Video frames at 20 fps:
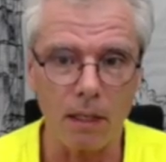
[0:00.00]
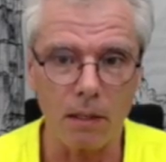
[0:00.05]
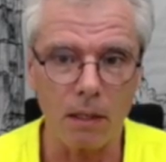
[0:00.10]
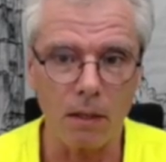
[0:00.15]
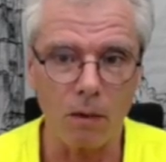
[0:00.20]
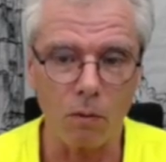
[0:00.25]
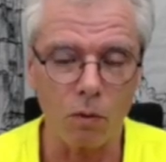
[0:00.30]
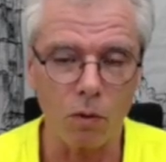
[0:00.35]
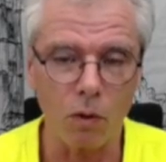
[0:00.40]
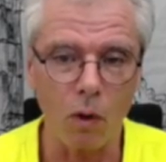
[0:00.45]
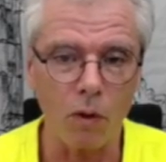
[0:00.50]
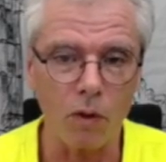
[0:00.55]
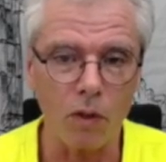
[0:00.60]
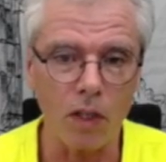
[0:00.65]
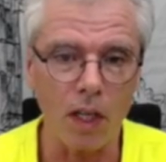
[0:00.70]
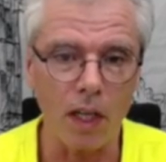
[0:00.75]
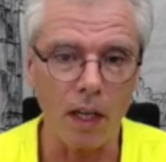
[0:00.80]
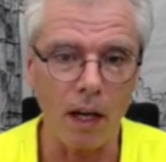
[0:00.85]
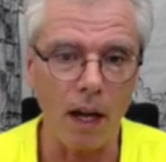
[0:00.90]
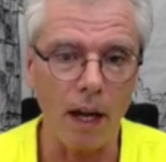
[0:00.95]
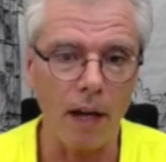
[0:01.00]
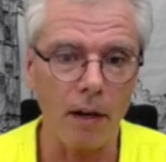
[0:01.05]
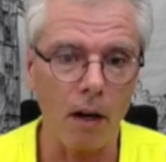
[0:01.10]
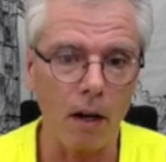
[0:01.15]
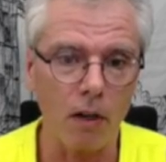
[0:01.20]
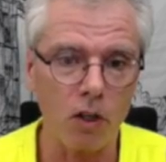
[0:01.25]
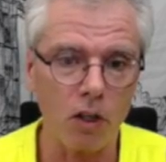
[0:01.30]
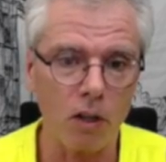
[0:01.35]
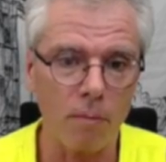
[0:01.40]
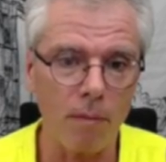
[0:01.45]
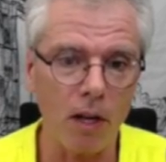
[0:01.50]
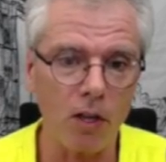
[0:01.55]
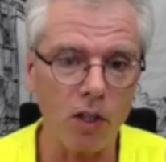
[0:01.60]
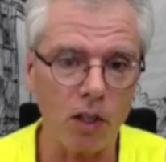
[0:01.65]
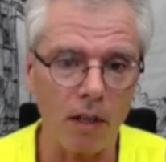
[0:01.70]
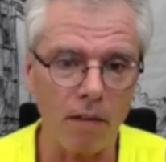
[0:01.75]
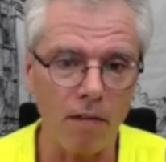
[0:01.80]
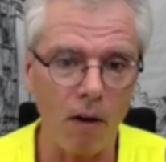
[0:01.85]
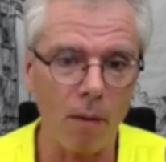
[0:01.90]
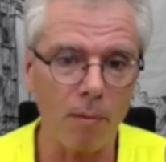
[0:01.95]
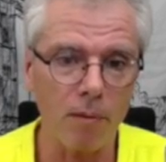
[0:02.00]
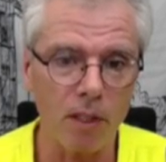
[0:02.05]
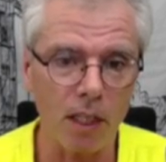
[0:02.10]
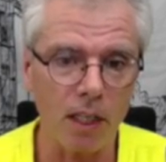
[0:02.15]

little dots here, and I should imagine if I was